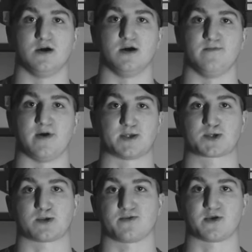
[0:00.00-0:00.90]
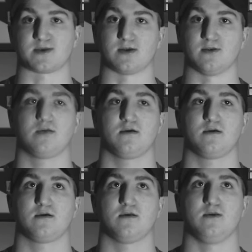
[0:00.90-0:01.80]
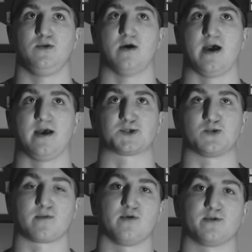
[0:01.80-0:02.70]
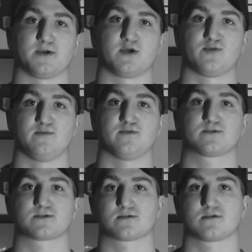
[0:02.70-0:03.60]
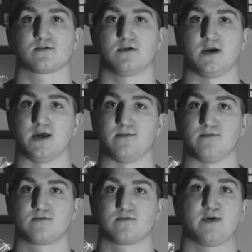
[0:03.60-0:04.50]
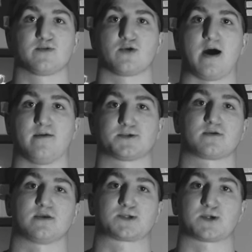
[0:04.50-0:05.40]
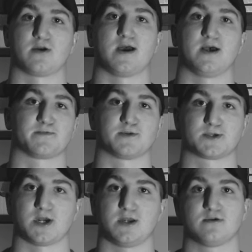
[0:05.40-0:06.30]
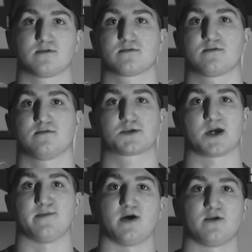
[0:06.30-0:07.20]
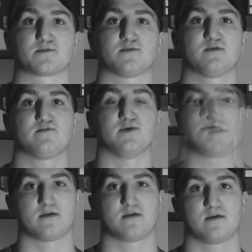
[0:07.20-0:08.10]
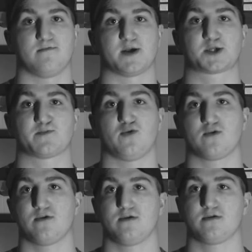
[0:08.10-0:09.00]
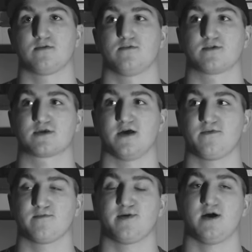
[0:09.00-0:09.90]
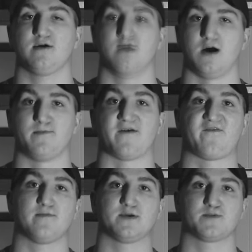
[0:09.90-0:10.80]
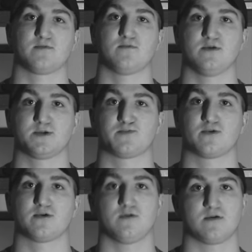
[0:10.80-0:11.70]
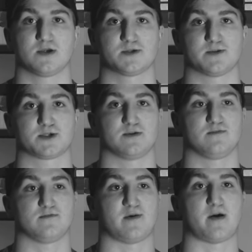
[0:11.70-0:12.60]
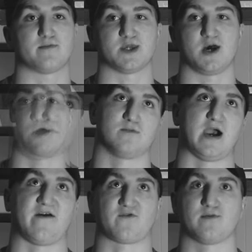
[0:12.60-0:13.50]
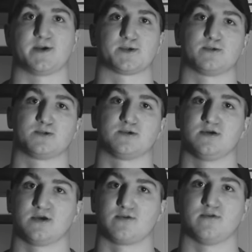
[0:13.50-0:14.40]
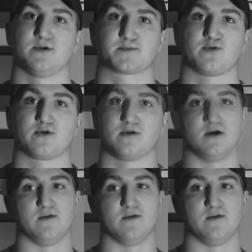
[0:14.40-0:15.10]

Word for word: I just don't think they look as normal as other people's, and people don't obviously get stared at as much as I do, which kind of bothers me. But my support with cleft and palate, my family's been really supportive, especially my mom and dad. After my surgery, they were really supportive.